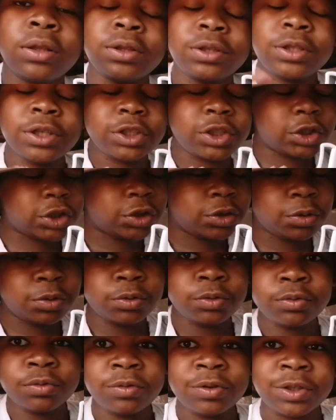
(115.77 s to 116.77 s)
This
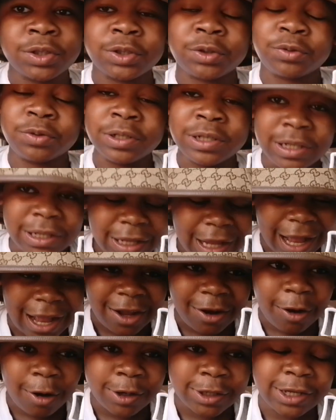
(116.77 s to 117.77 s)
shoe is really
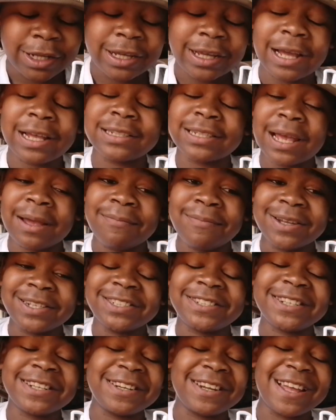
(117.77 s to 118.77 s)
iconic, as I
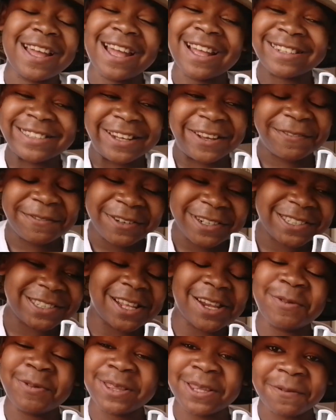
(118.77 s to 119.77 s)
mentioned, as I first
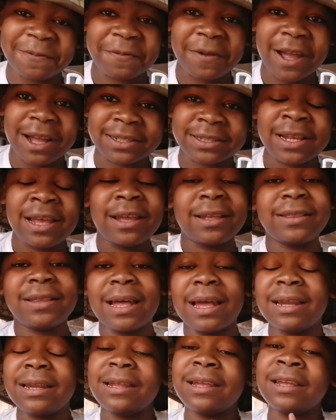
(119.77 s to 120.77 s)
started with the facts,
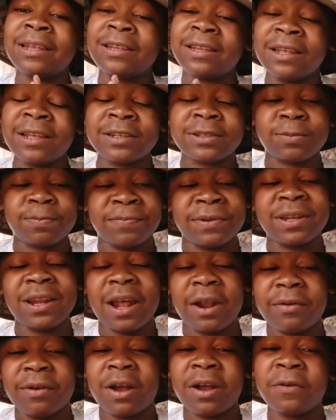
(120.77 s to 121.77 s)
that it has been
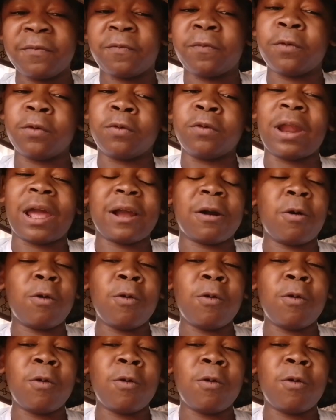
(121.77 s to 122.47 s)
around for like